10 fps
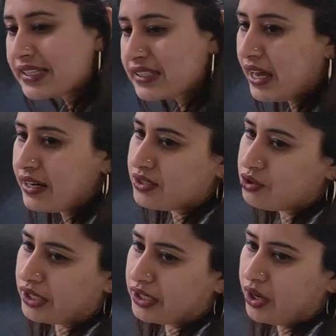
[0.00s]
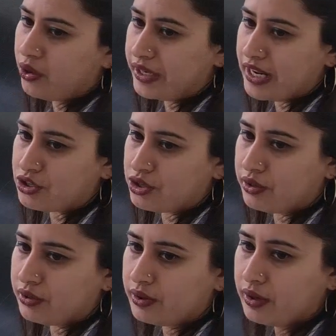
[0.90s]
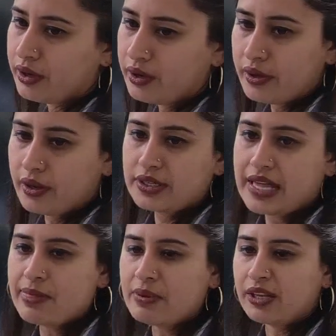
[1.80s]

a restricted rotation. Tell me.